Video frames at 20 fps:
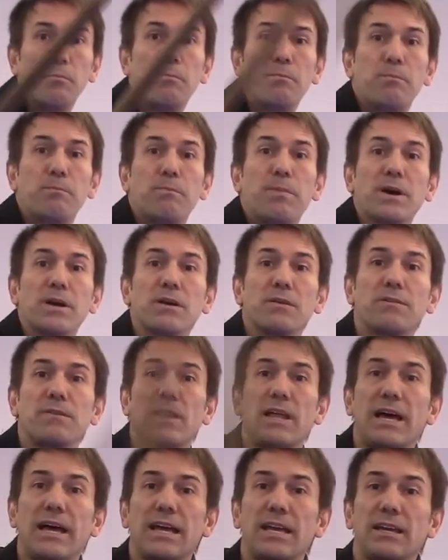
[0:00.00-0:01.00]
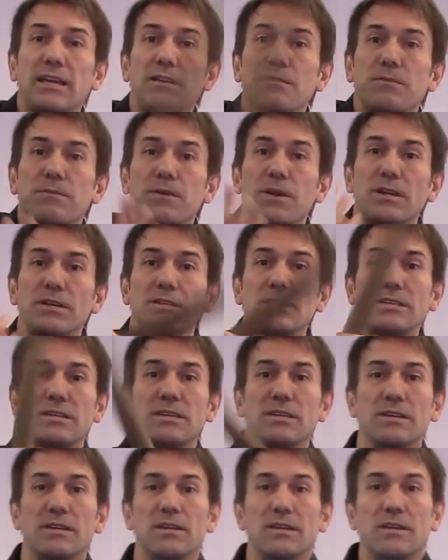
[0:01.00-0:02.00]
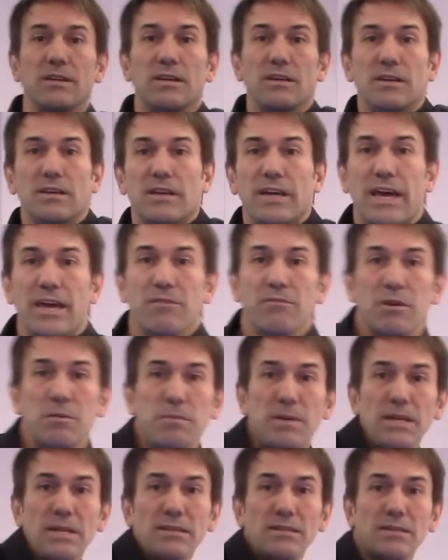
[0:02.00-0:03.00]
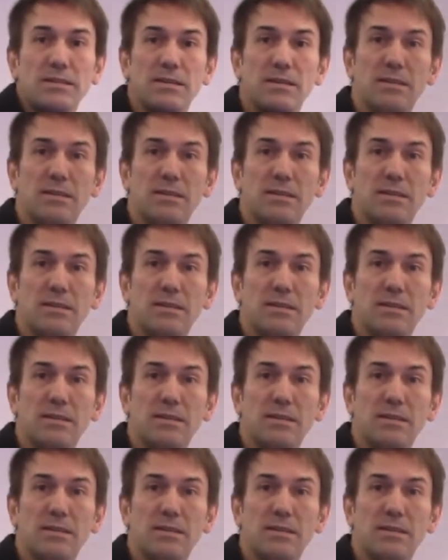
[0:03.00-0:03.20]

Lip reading: butterfly it in front, and repeat.